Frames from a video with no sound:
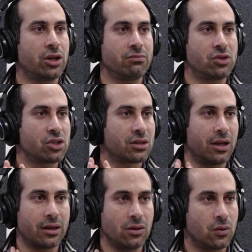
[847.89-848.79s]
I'm just
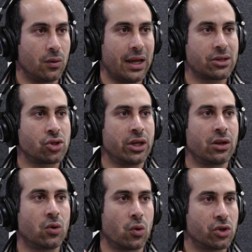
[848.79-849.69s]

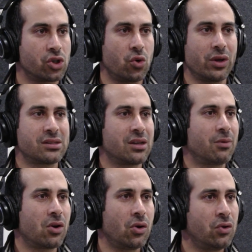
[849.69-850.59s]
lecturing or showing
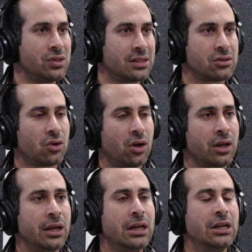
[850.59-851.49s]
some codes and so on.